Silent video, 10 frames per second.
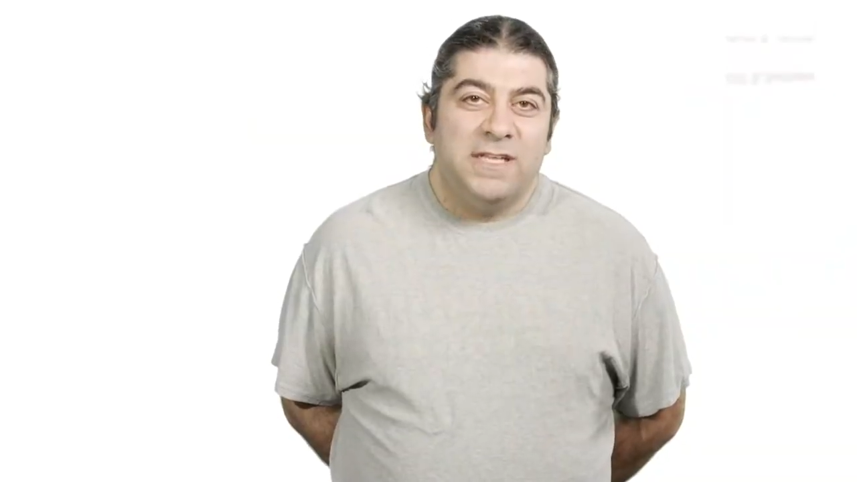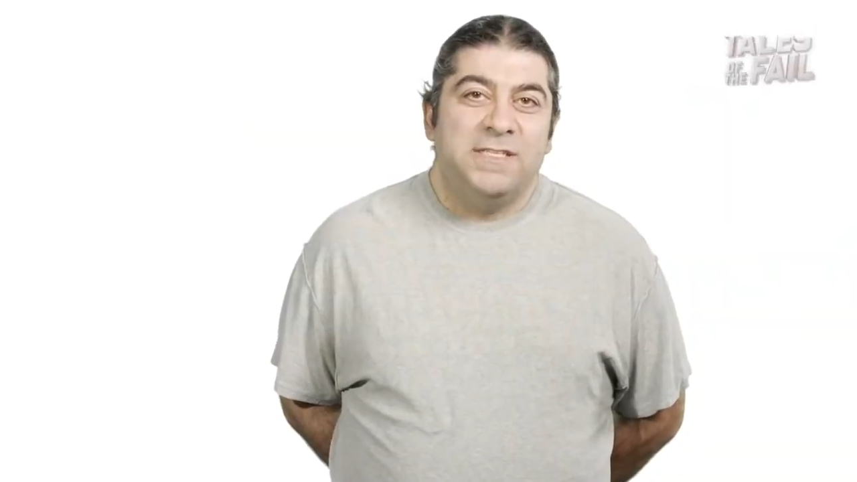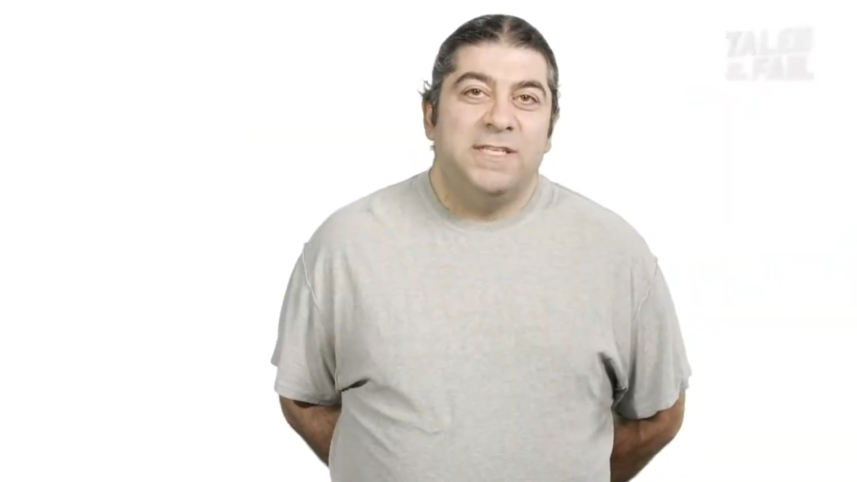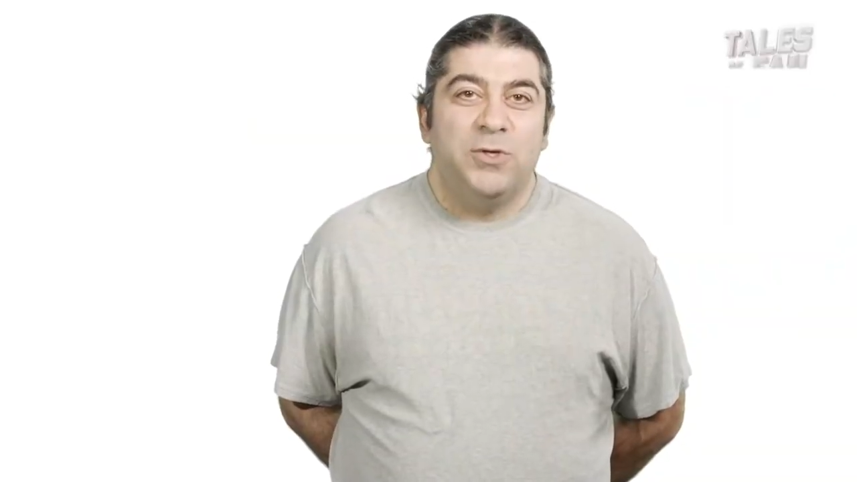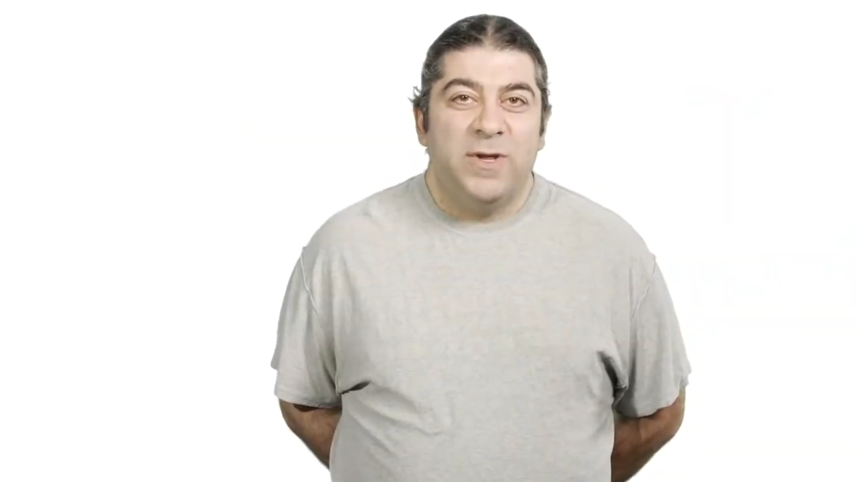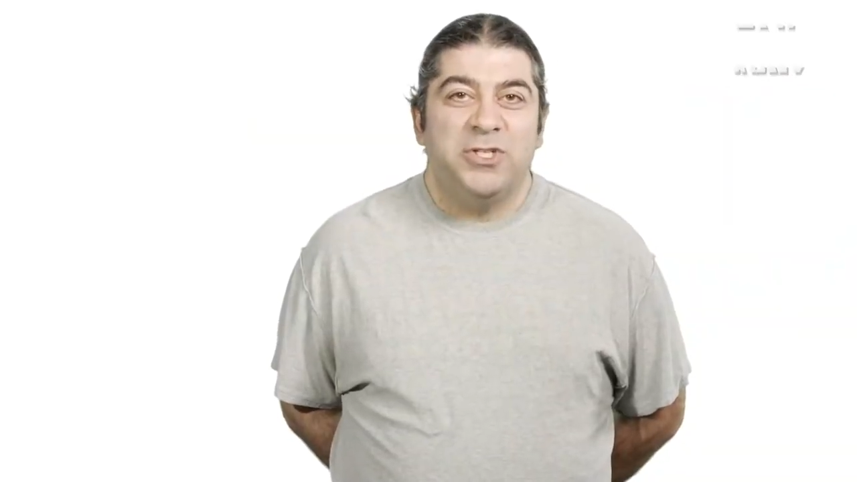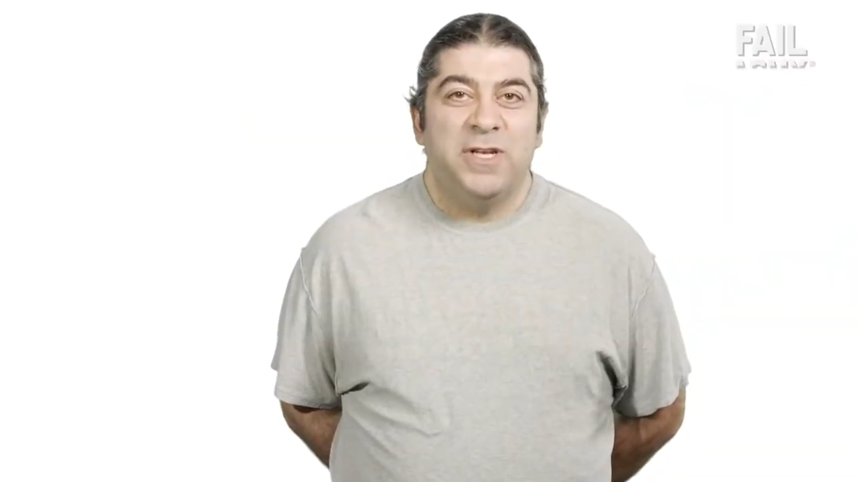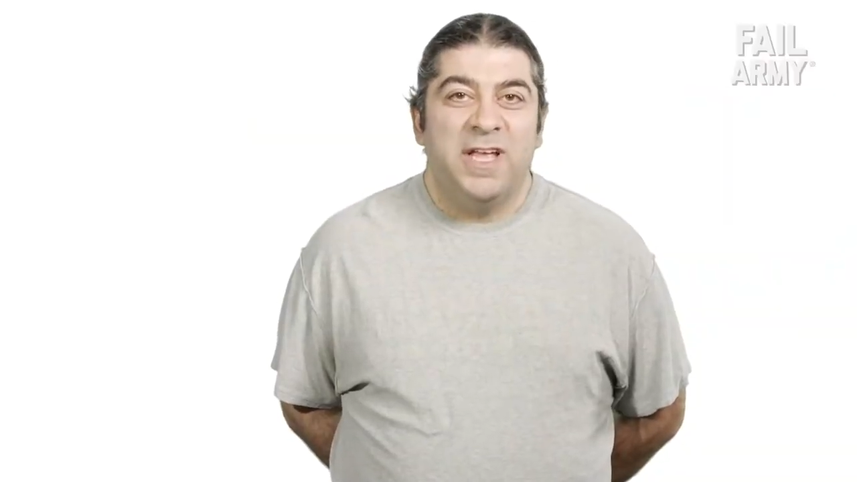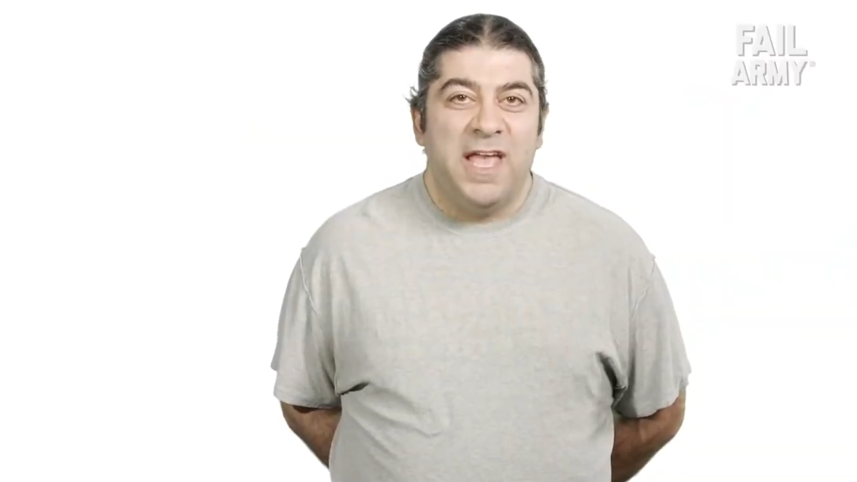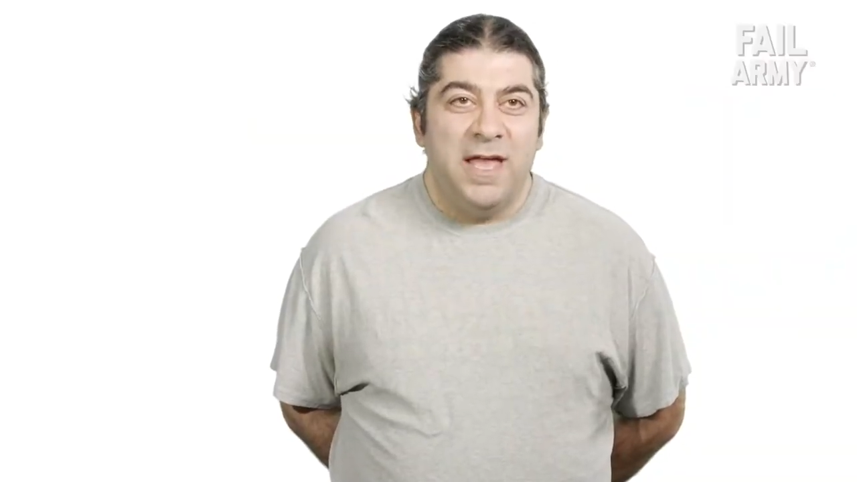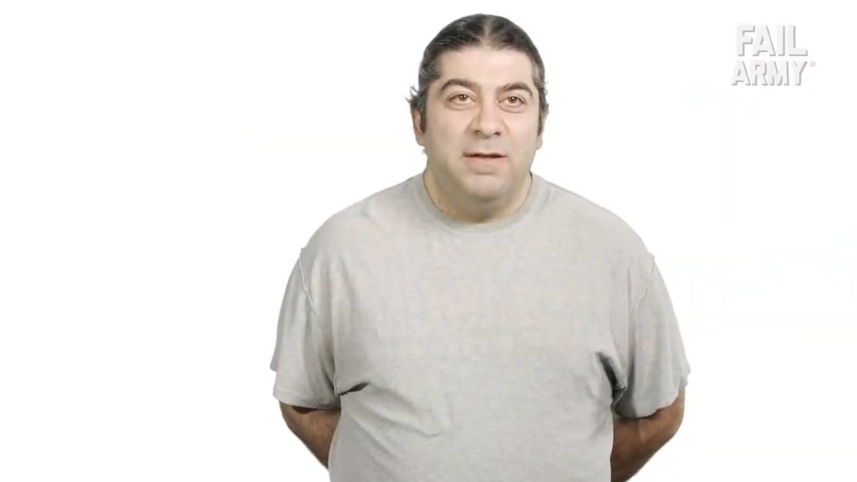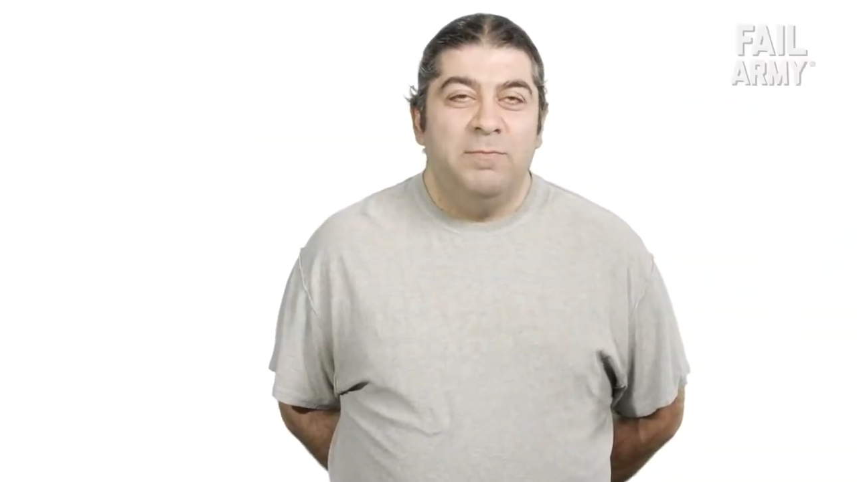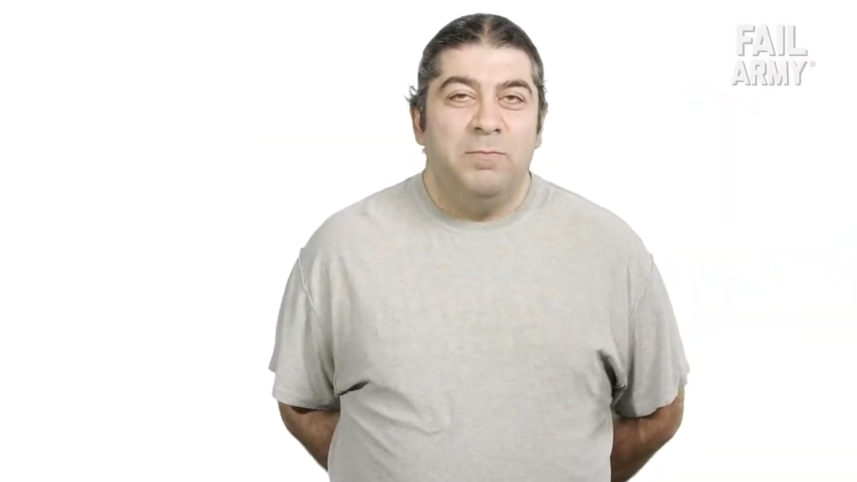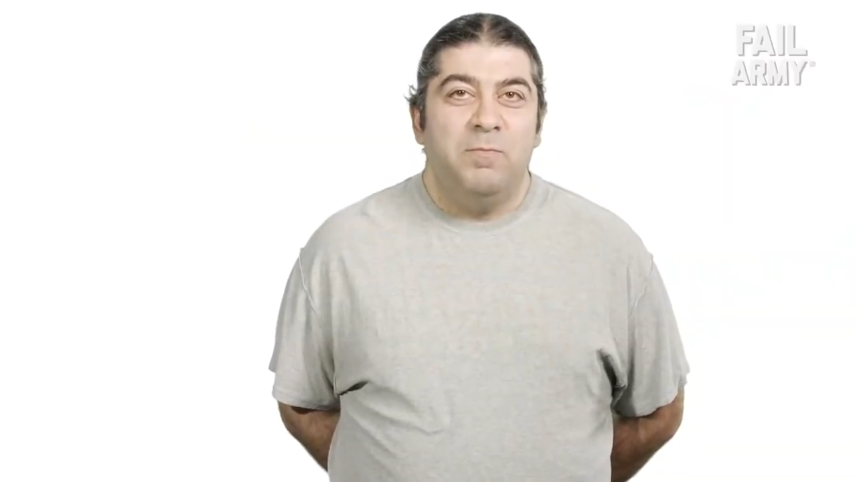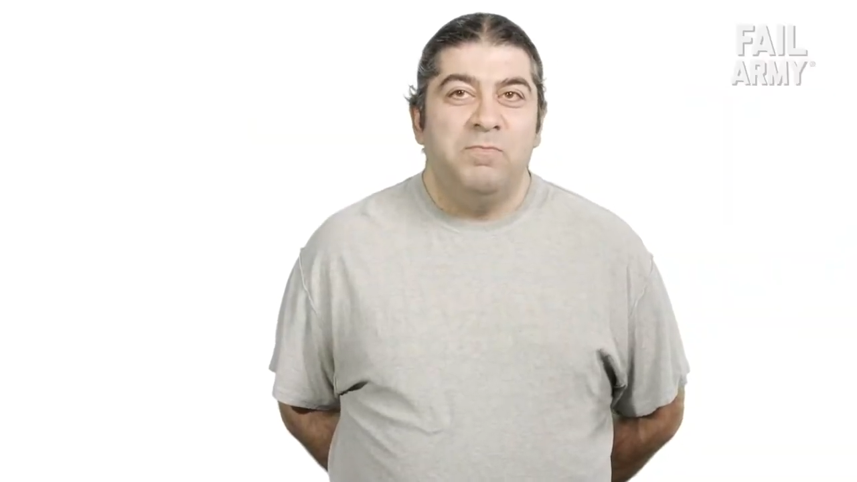that situation
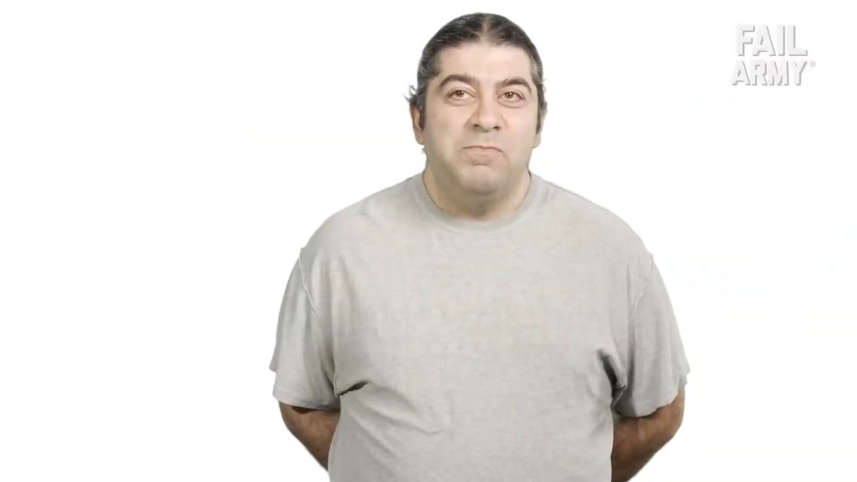again,